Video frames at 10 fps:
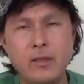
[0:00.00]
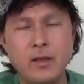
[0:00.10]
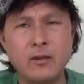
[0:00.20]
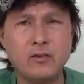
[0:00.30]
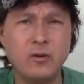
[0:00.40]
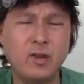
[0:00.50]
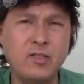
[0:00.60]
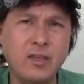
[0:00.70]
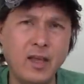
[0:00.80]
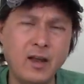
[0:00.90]
And so
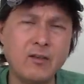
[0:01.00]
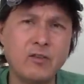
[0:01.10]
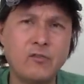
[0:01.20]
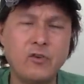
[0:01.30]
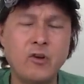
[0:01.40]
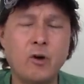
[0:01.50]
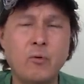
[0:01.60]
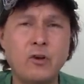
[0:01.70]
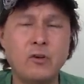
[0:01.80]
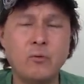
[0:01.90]
in the end of this video, I
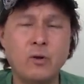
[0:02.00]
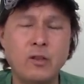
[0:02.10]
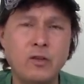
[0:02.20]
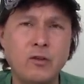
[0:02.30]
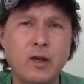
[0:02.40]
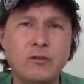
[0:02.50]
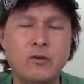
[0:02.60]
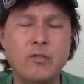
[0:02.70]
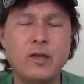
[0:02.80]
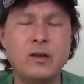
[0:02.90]
want to want to let you guys
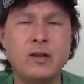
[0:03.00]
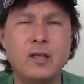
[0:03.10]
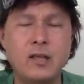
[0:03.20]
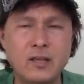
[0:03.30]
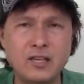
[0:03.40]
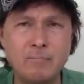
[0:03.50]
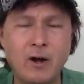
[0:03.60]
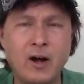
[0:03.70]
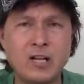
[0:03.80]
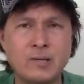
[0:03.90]
know that it is
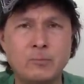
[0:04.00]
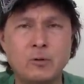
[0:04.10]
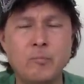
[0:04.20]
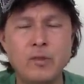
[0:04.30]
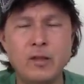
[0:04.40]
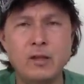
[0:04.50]
possible